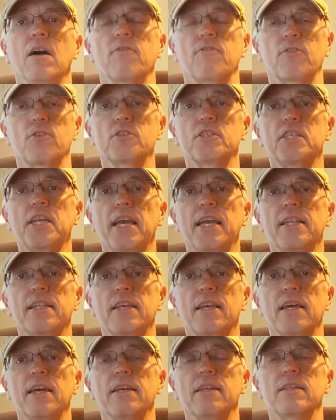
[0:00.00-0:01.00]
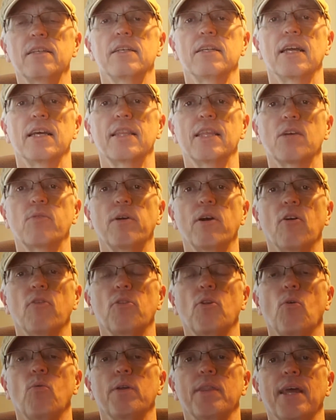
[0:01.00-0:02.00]
First aid kit, and I think we all
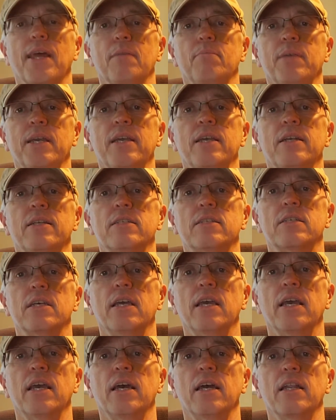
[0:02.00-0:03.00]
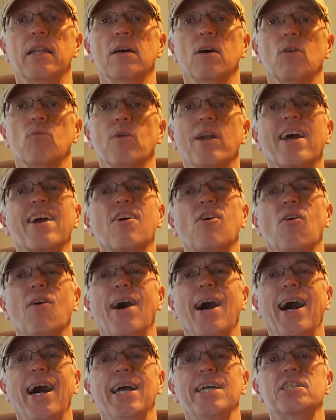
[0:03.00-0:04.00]
know what that means, and what I call a
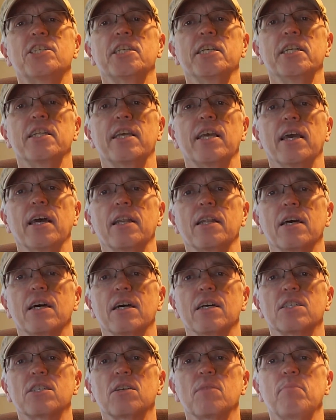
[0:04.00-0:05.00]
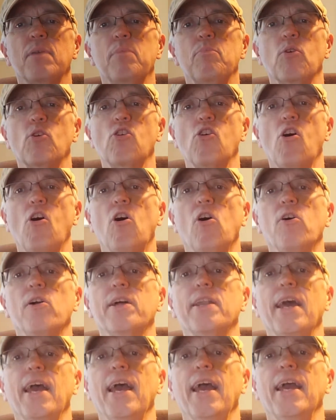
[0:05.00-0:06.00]
hygiene kit. Some people call
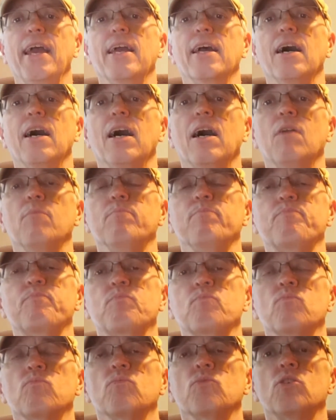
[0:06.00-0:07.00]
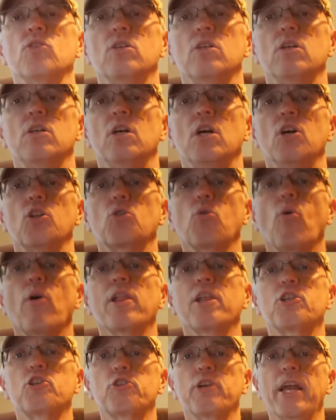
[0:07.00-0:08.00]
it a
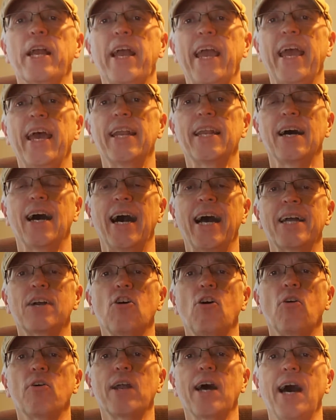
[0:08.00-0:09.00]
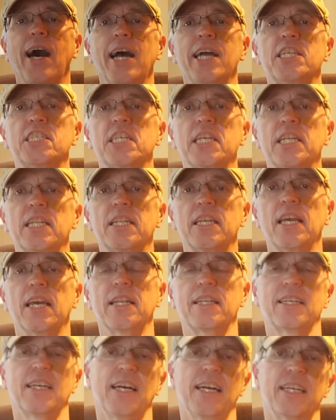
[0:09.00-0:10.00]
toiletry kit. I call it a hygiene
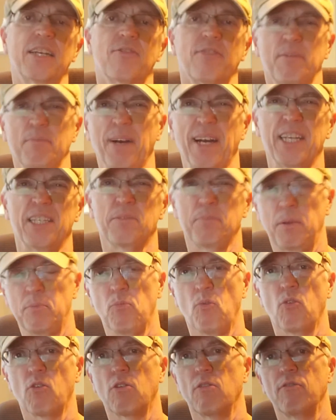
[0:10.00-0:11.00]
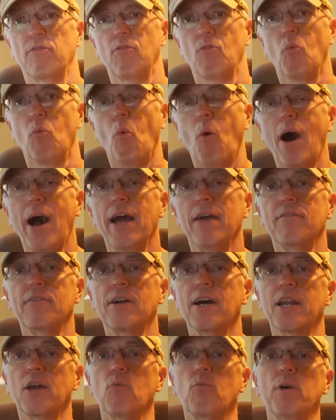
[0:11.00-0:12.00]
kit. Kind of reminds me more of why I've
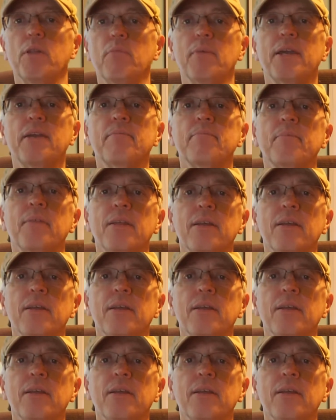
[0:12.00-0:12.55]
got it with me.